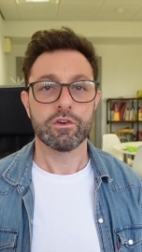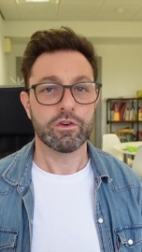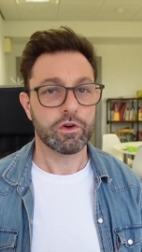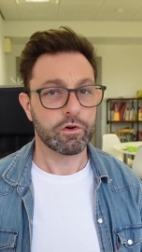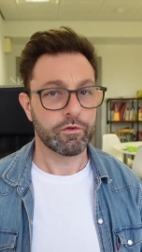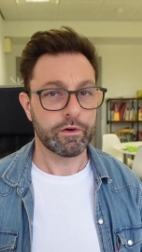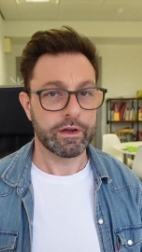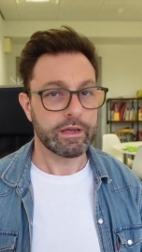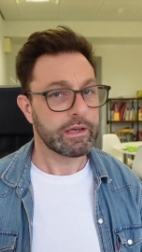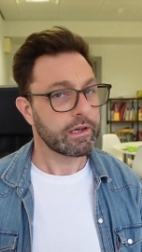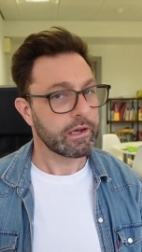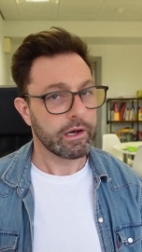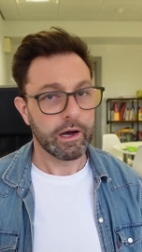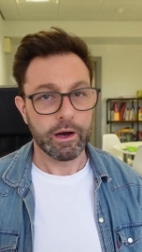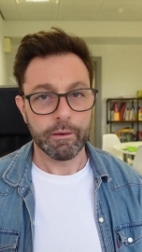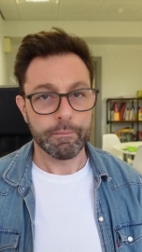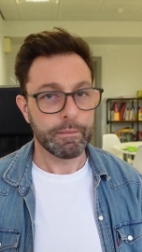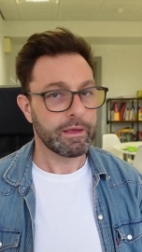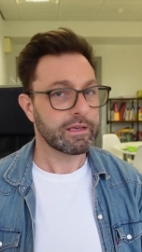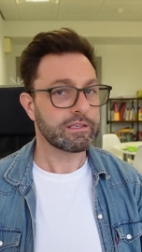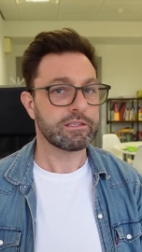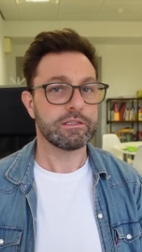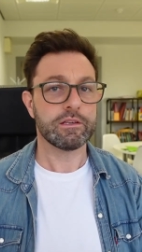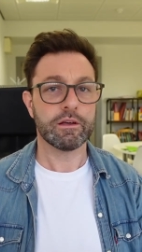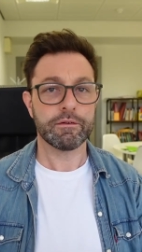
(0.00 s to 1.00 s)
your income.
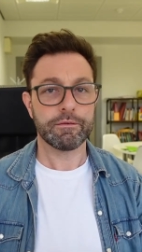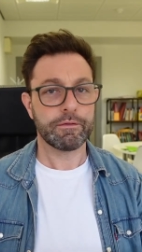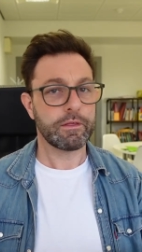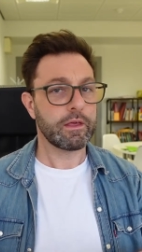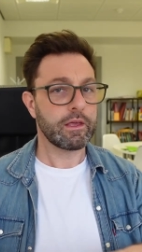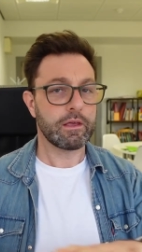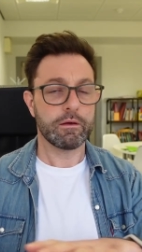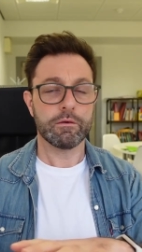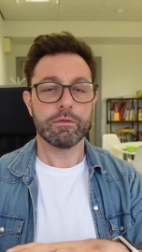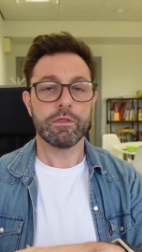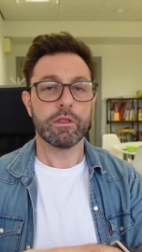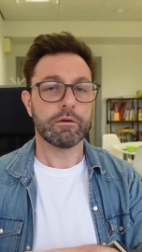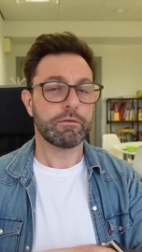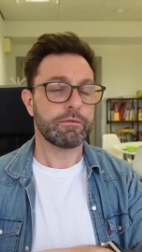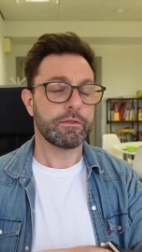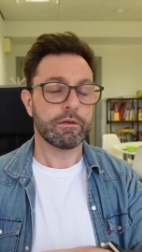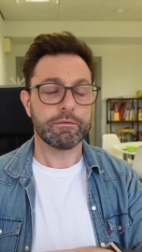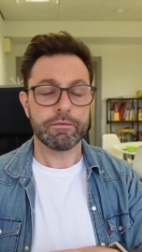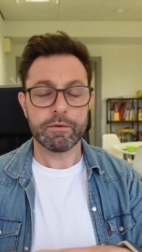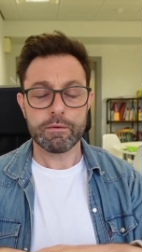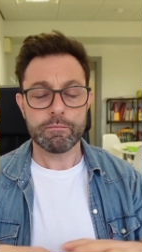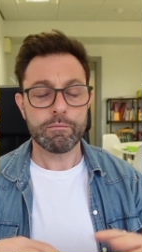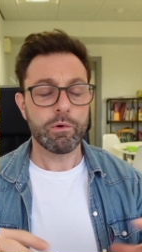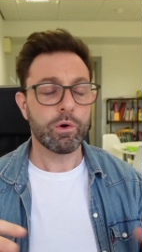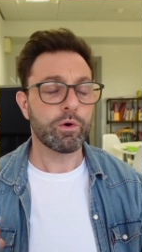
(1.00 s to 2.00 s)
There's nothing,
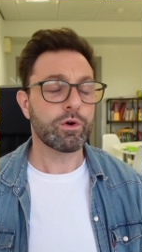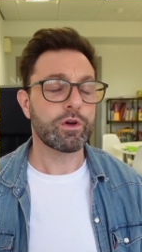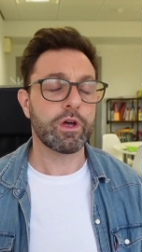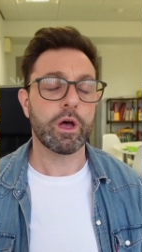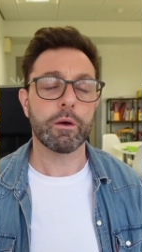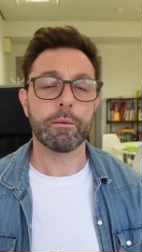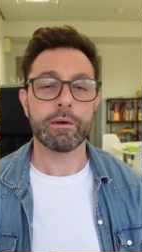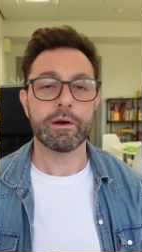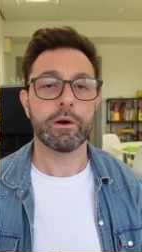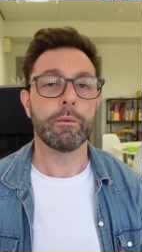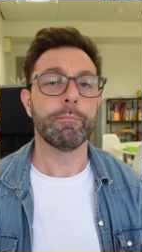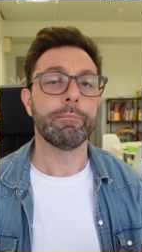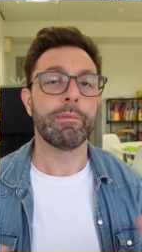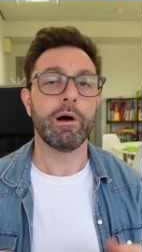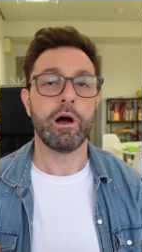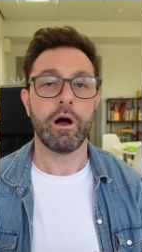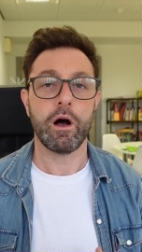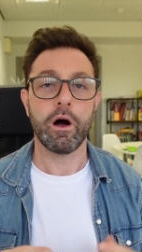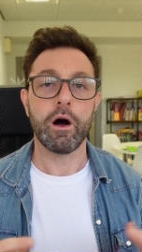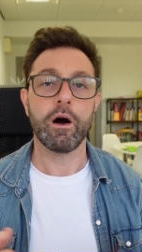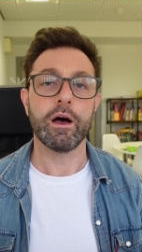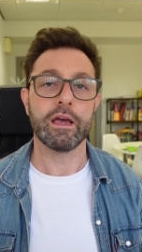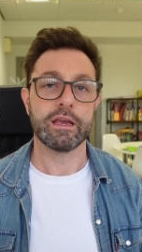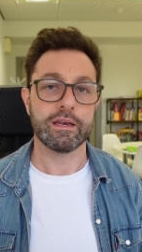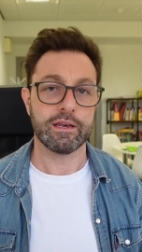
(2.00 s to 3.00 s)
nothing more going on
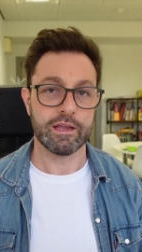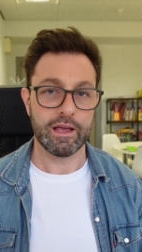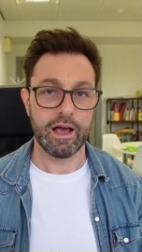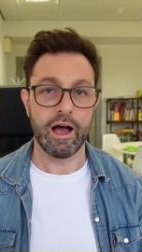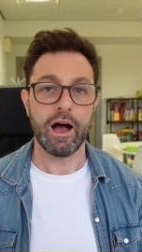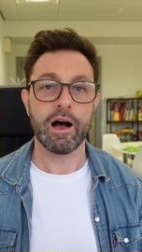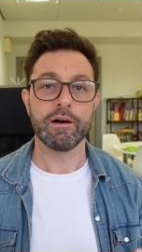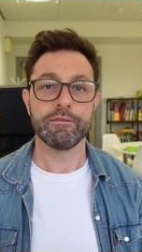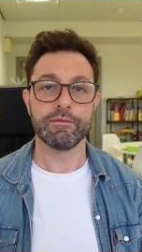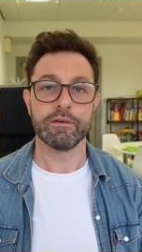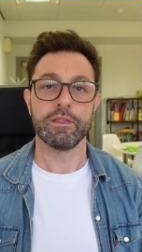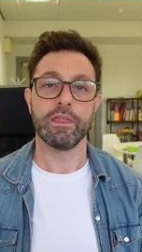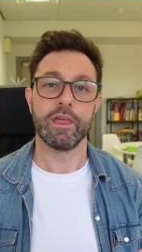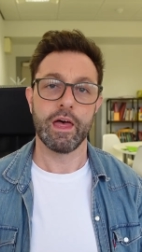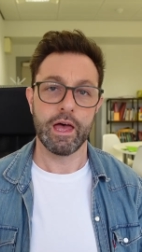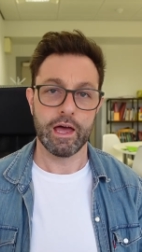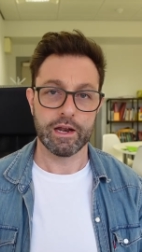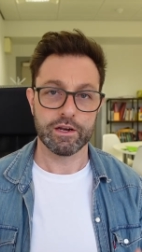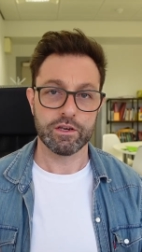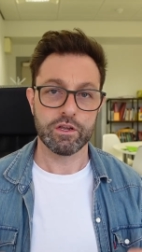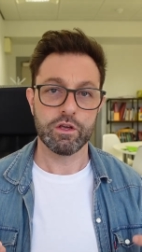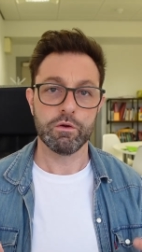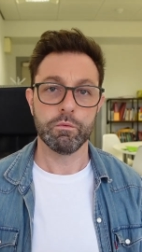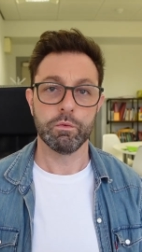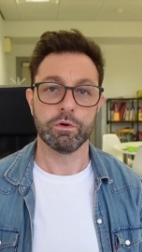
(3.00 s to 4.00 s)
behind it other
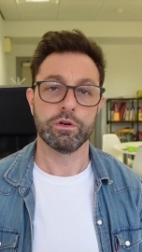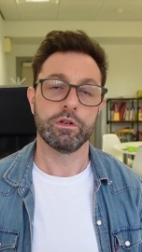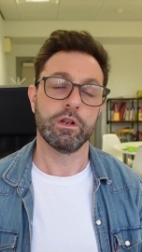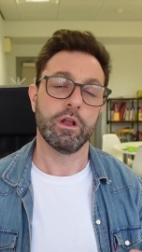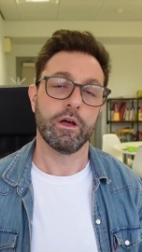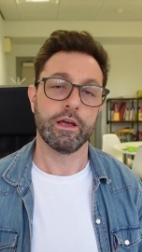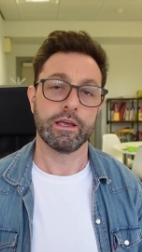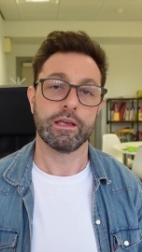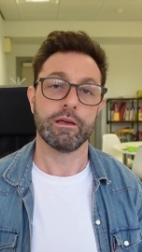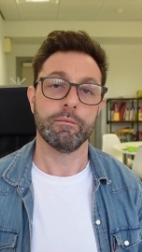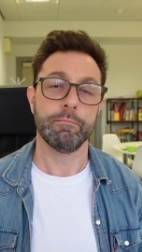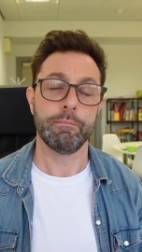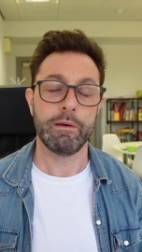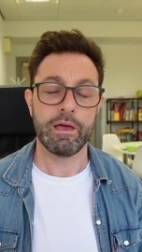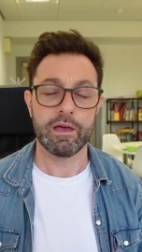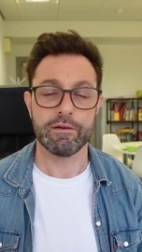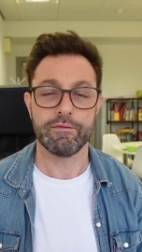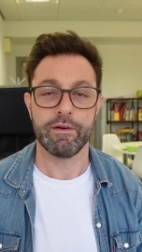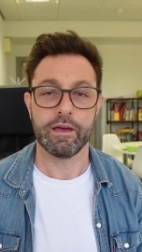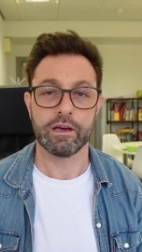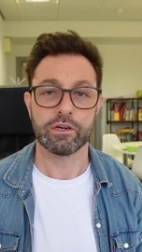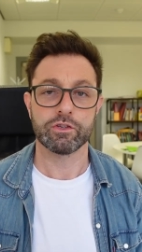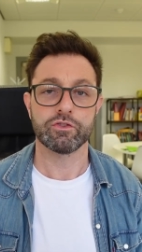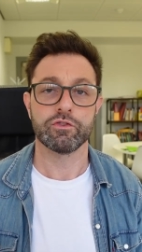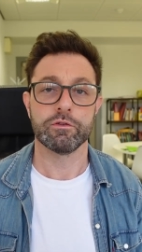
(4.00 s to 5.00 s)
than you would like a bit
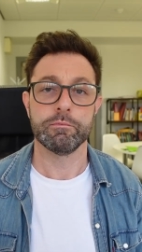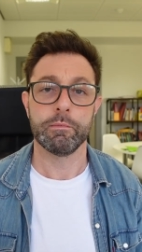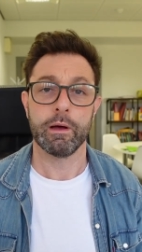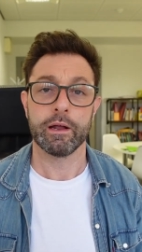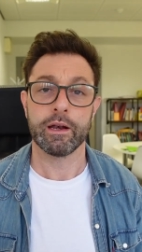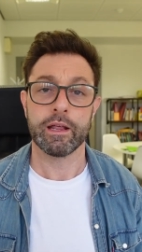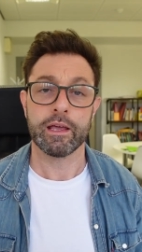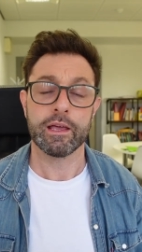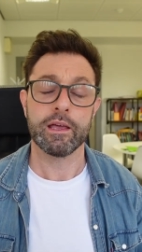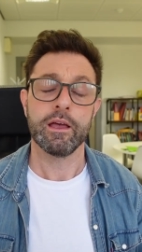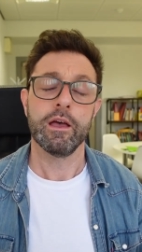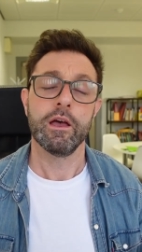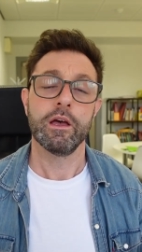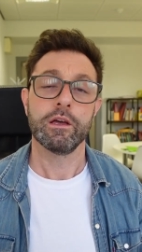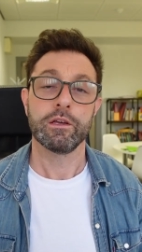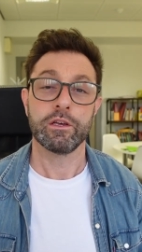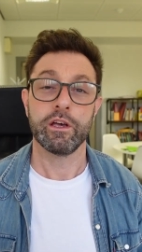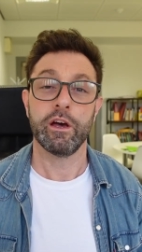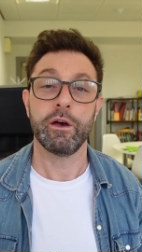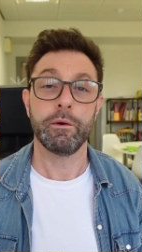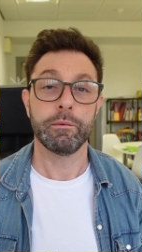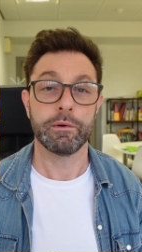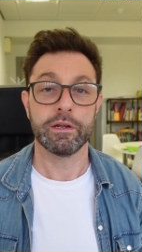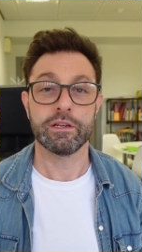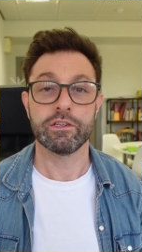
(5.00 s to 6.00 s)
of extra money
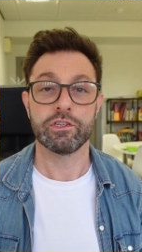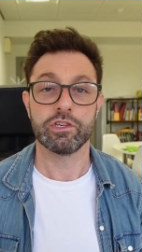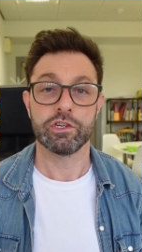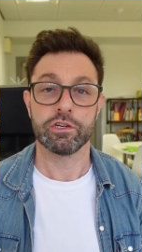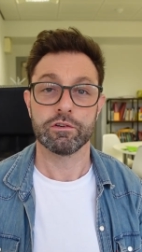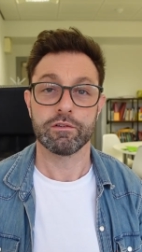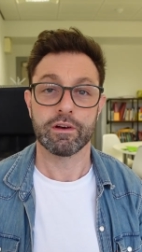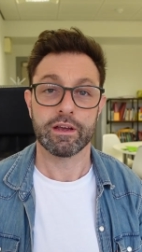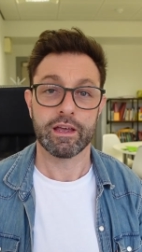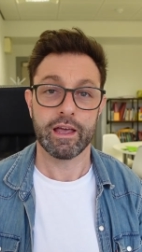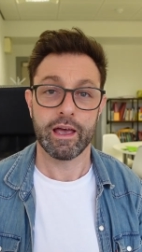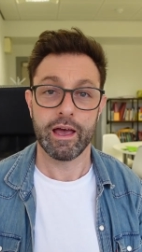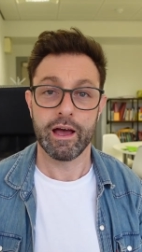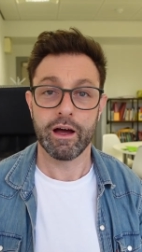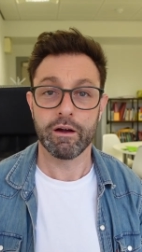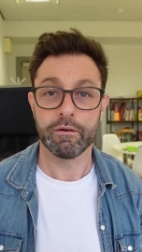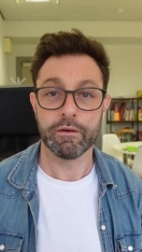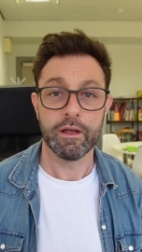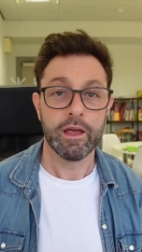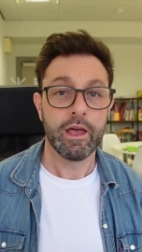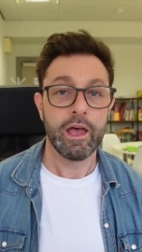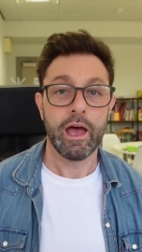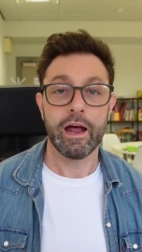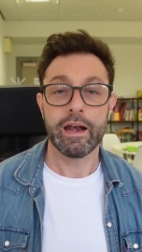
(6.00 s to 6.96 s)
going into your account.